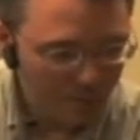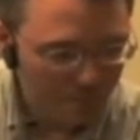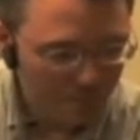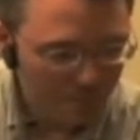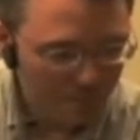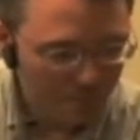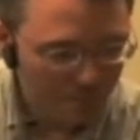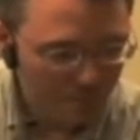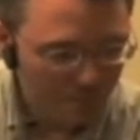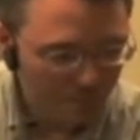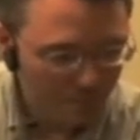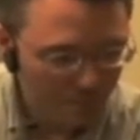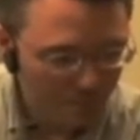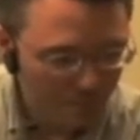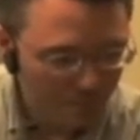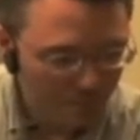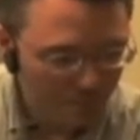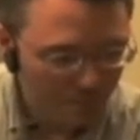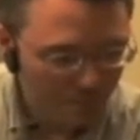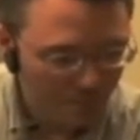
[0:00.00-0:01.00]

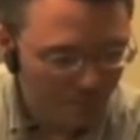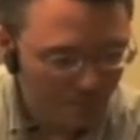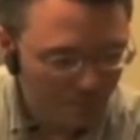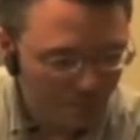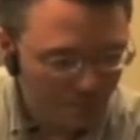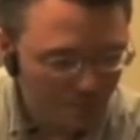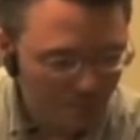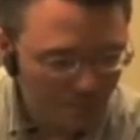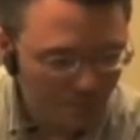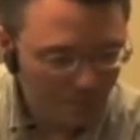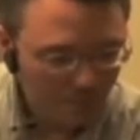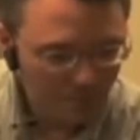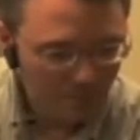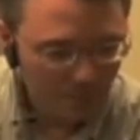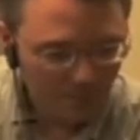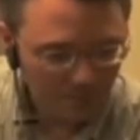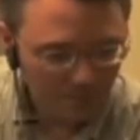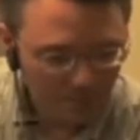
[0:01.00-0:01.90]
(silence)